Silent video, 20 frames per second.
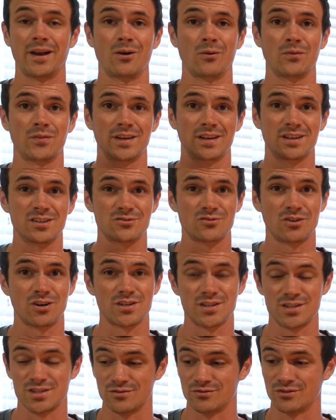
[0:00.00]
I don't think
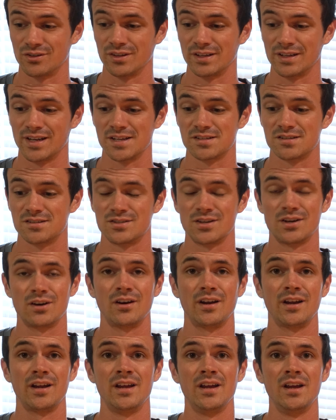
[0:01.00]
instructions are really
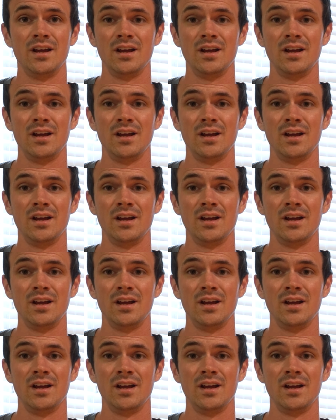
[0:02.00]
necessary,